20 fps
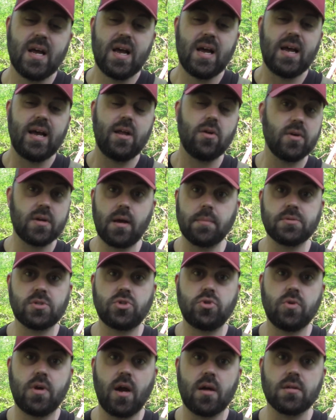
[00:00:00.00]
it only comes
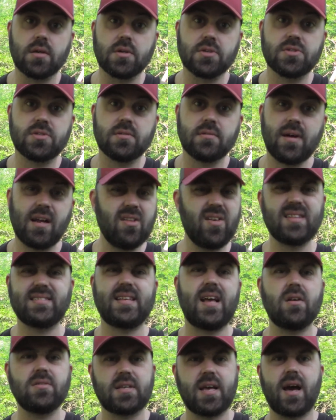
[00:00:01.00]
in two colors. I know that
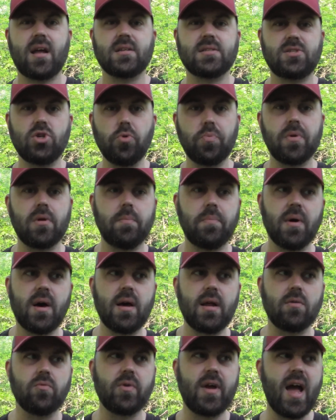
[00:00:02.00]
sounds kind of stupid,
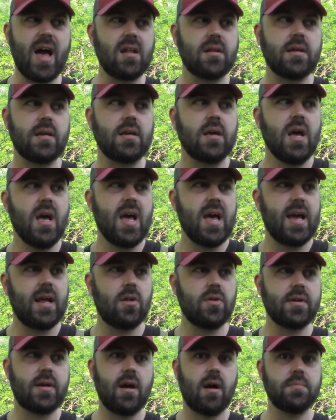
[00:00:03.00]
but in reality, it
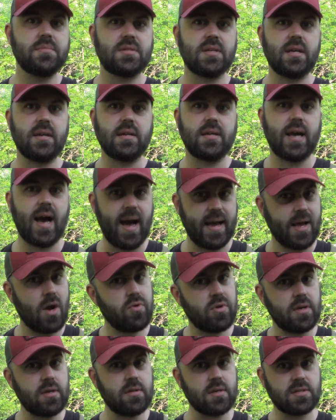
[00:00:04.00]
only comes in
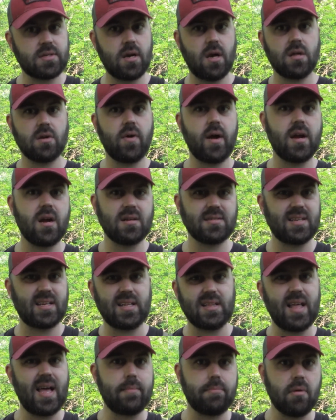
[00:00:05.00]
coyote, this color right here is
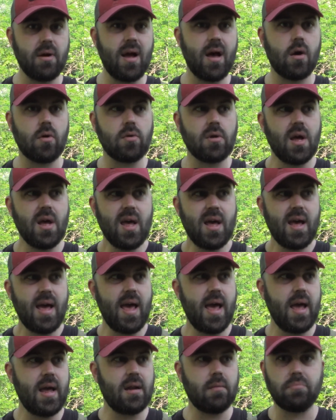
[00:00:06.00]
like a light brown,
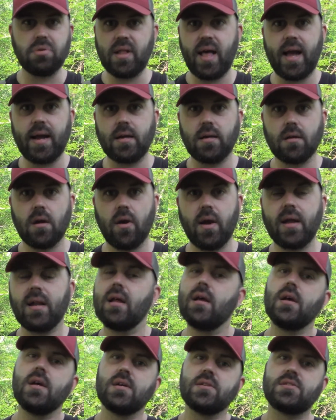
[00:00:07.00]
and black, all right?
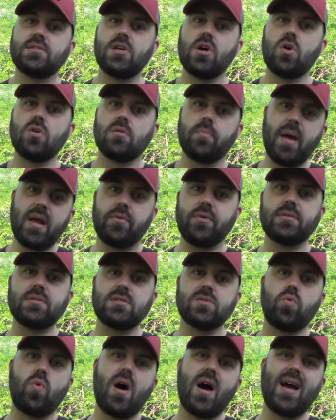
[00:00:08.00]
So the main
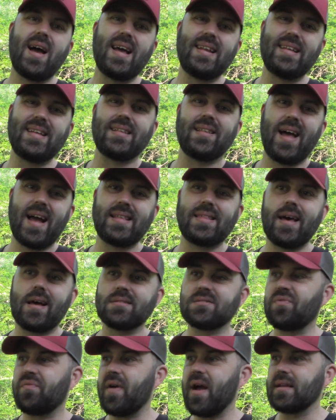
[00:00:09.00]
reasons why I didn't like that
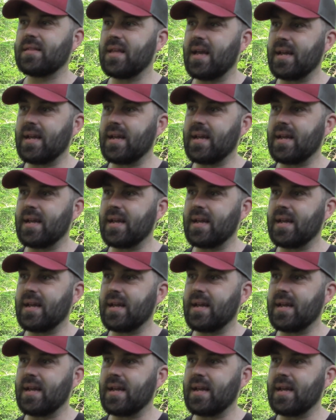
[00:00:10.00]
is the fact that